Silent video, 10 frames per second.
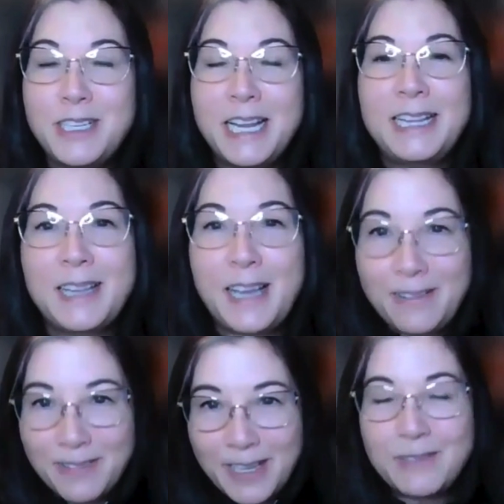your daily
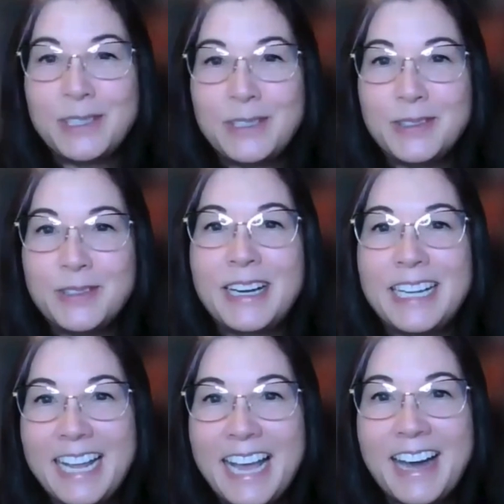life like we're doing
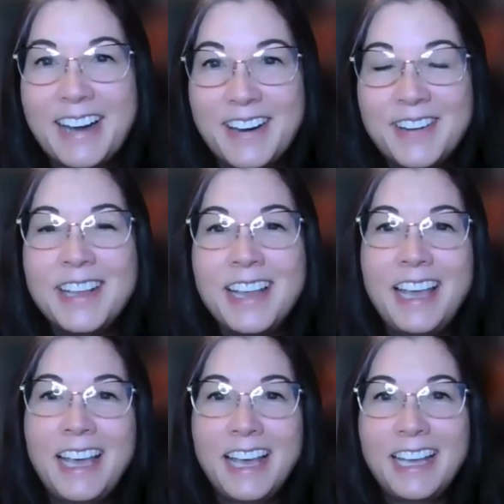right now,
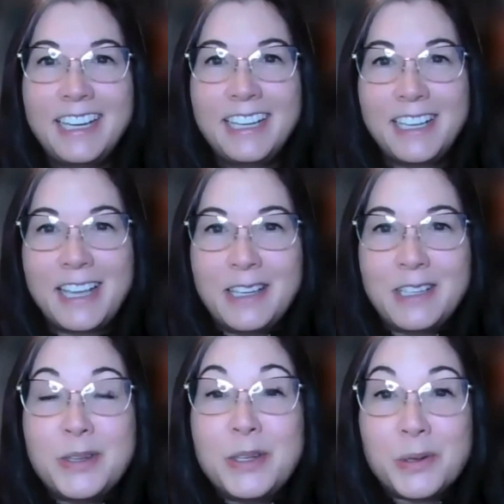and
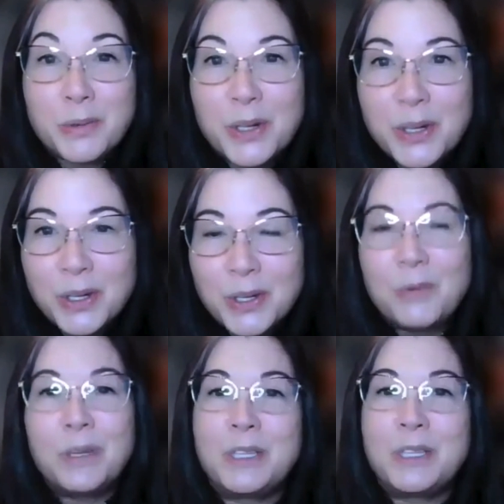do your
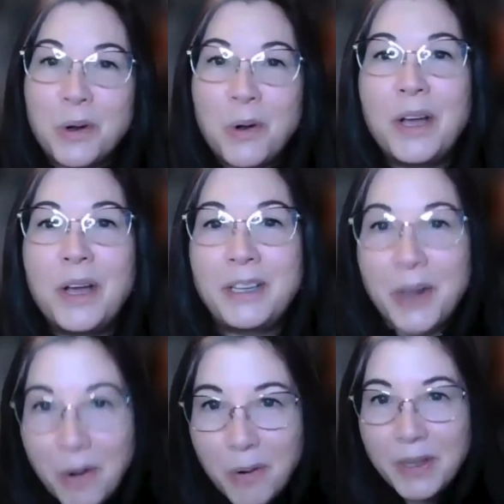work with joy,
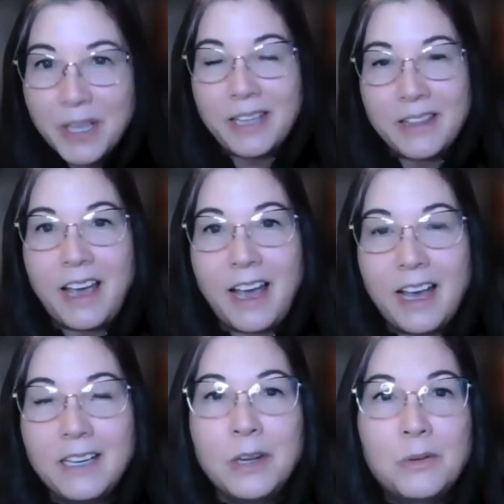knowing
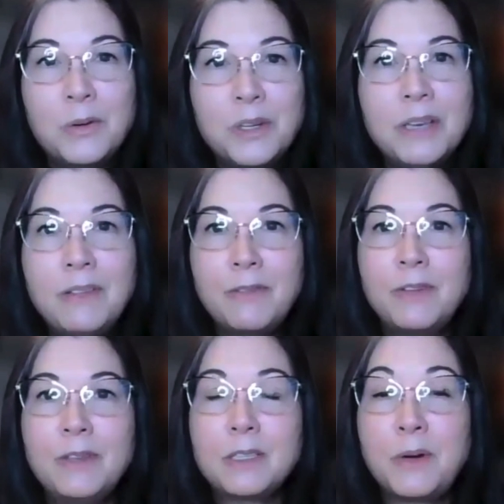that we're living
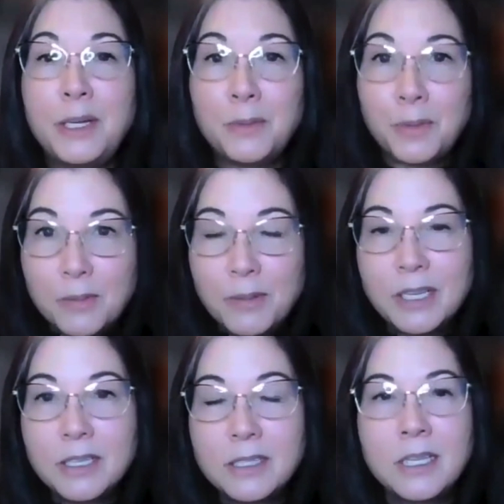for this greater
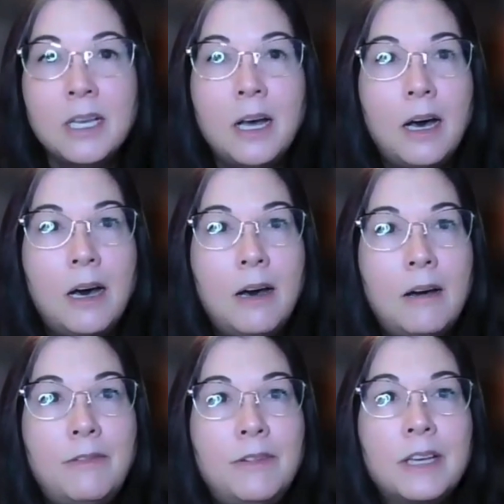purpose
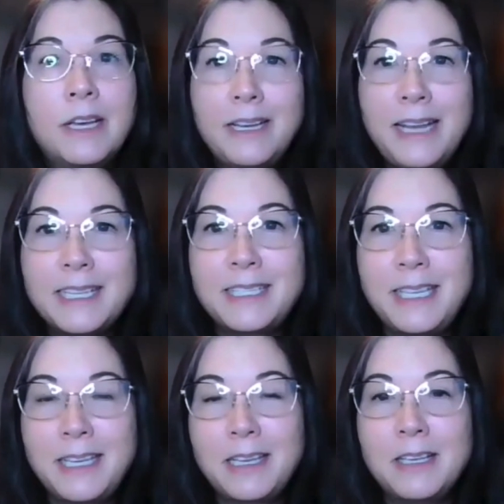of
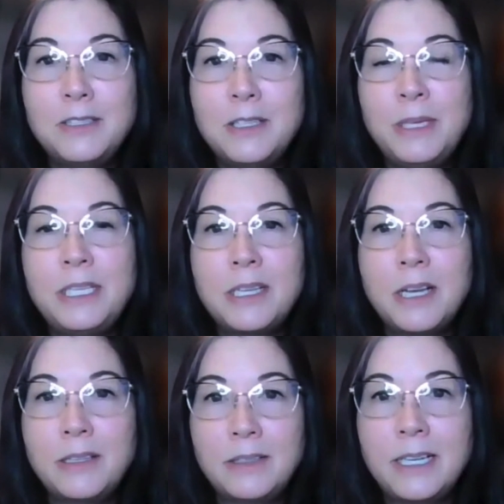connecting to each
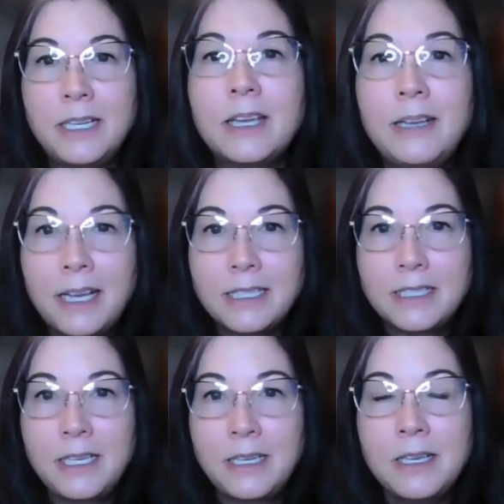other and
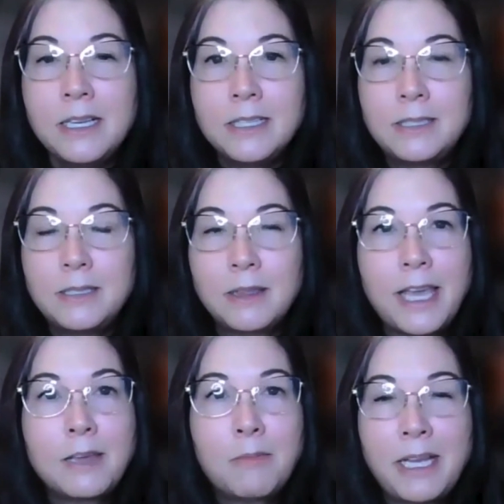connecting
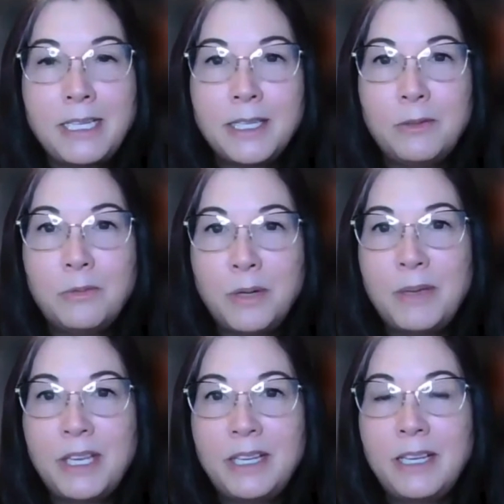like-minded
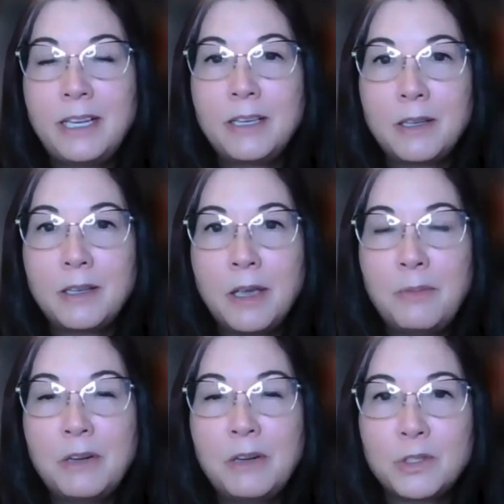women in
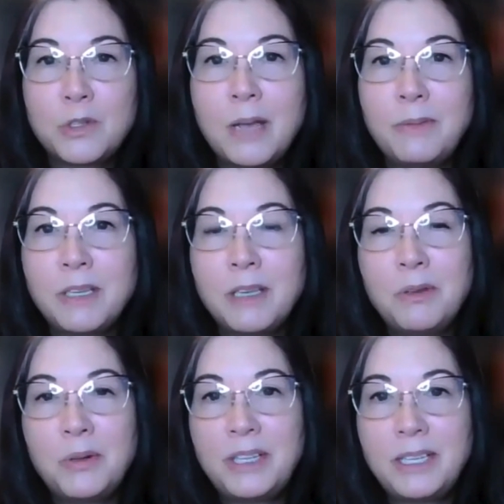a beautiful tribe and
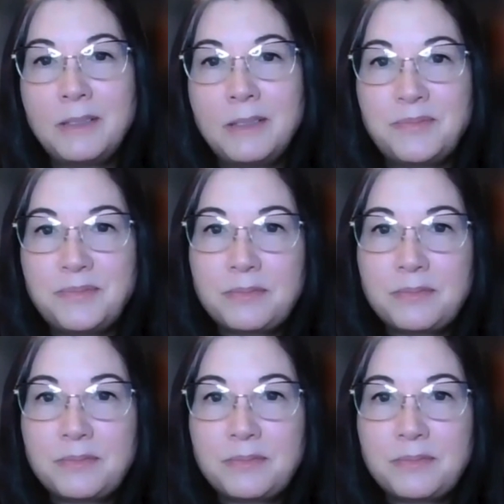community.